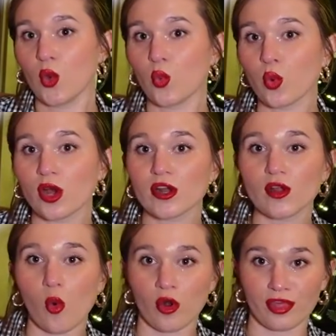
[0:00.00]

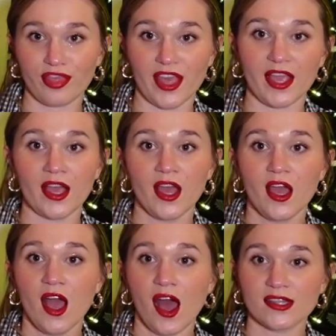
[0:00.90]
work or think
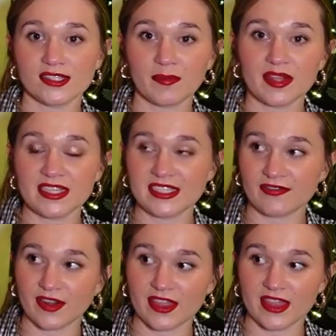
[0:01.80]
on something
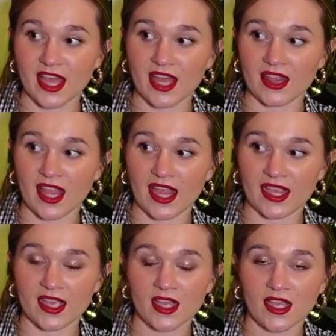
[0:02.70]
different than
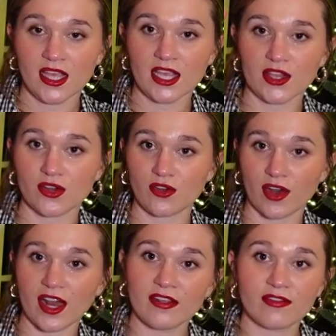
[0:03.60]
like either
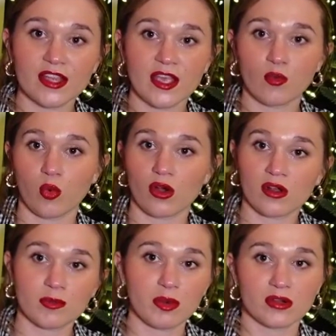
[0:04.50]
creatively,
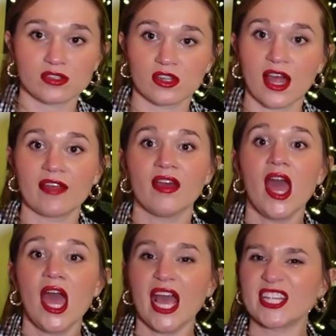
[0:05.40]
work, personal life.
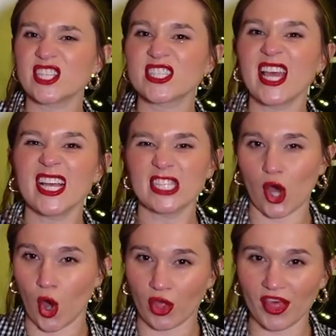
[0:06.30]
It just takes
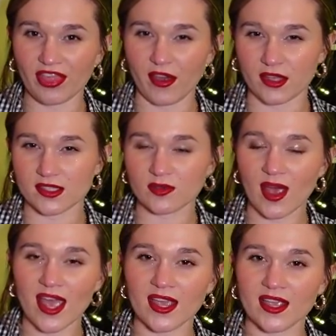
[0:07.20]
all the thoughts
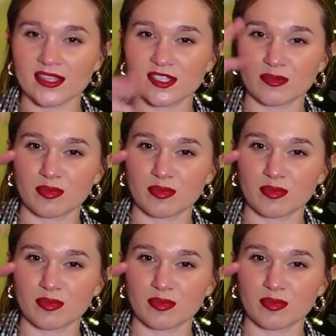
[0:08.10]
away and gets your